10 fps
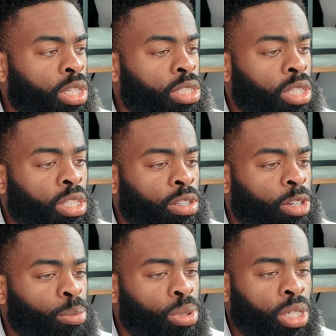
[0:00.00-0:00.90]
you can see the
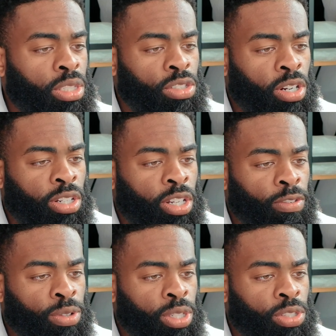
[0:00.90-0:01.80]
complete stark
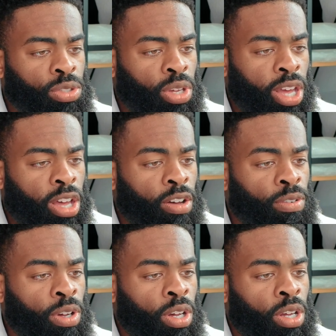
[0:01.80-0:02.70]
difference. You
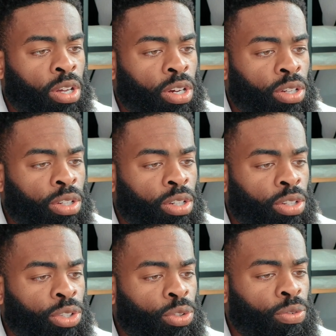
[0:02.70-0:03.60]
have
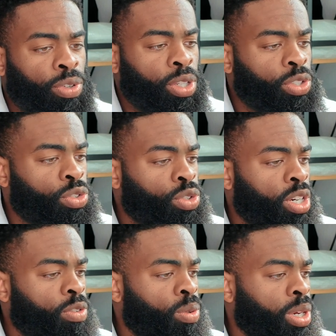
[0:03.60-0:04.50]
new fence,
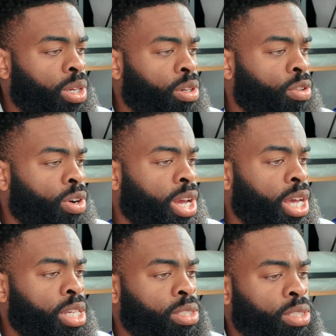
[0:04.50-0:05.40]
driveway,
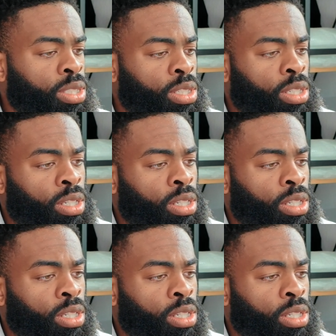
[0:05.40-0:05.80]
grass,